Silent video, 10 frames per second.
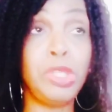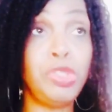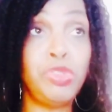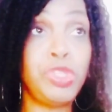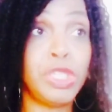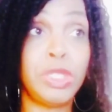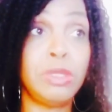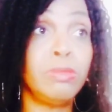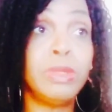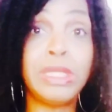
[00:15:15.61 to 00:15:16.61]
you
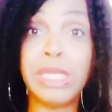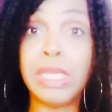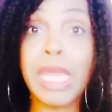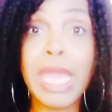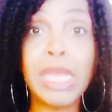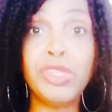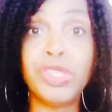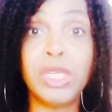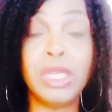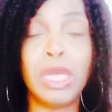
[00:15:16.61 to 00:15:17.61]
just see an
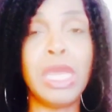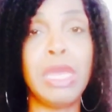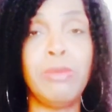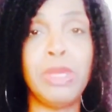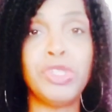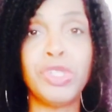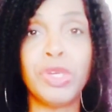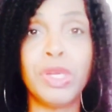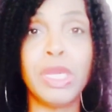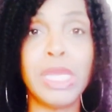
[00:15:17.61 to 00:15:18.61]
agent and make
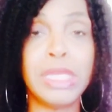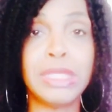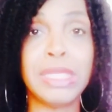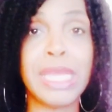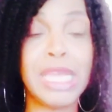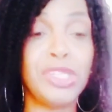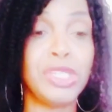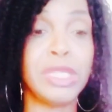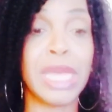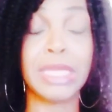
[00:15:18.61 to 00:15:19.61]
sure it's an
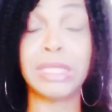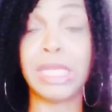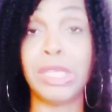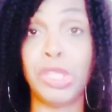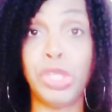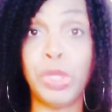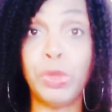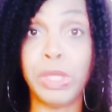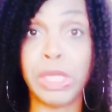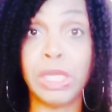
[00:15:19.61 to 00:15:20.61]
agent that's in the
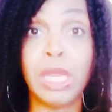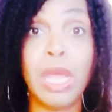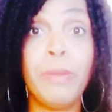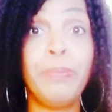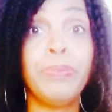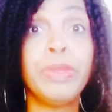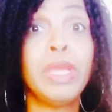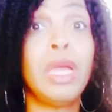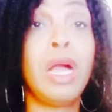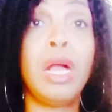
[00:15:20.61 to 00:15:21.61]
union.
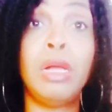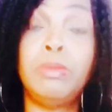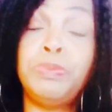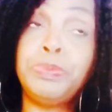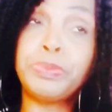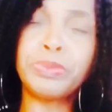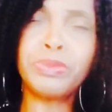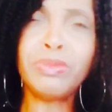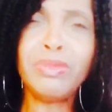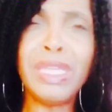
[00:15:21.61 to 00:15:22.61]
I
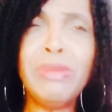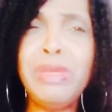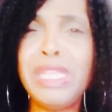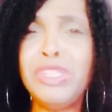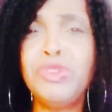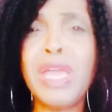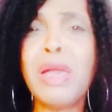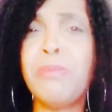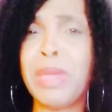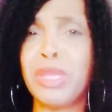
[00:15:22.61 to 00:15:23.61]
mean, they do
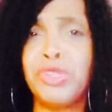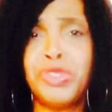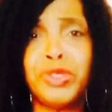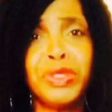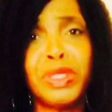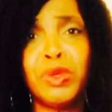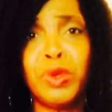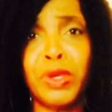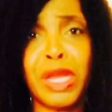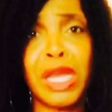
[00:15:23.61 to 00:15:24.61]
have managers who
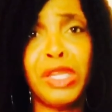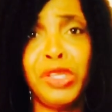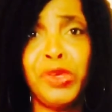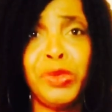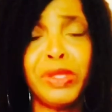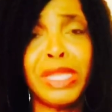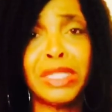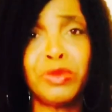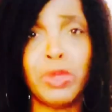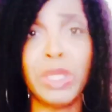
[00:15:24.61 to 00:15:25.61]
are not in the union
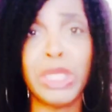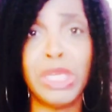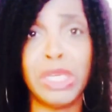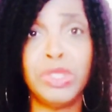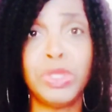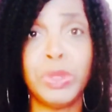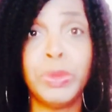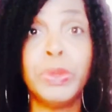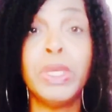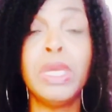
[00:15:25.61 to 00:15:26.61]
that's really good
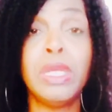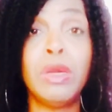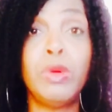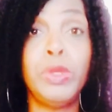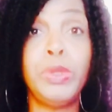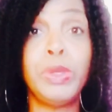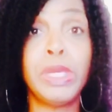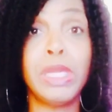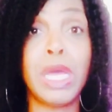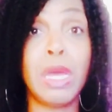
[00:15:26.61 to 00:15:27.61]
too, who you
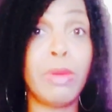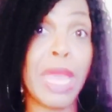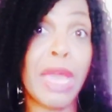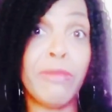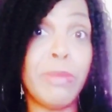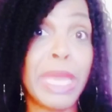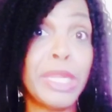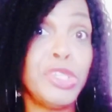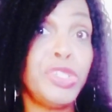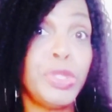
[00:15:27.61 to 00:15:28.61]
can have
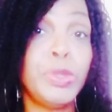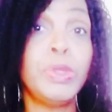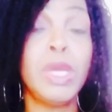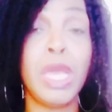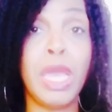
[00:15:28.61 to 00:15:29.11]
manage you.